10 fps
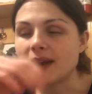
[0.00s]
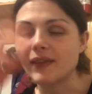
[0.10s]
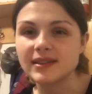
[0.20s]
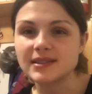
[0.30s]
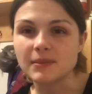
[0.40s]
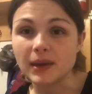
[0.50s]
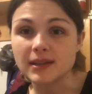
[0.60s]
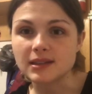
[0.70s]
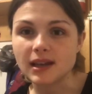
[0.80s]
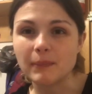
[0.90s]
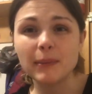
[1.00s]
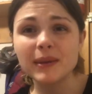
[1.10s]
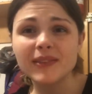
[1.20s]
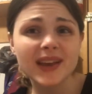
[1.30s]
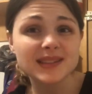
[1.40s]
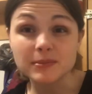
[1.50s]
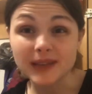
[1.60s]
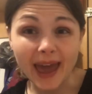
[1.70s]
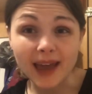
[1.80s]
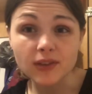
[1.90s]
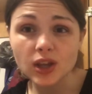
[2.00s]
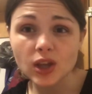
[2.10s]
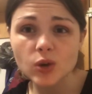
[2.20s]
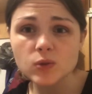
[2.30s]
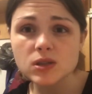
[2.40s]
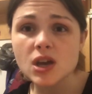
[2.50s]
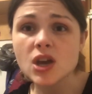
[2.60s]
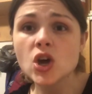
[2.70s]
But I'd like to mix it up. Maybe like some tag videos.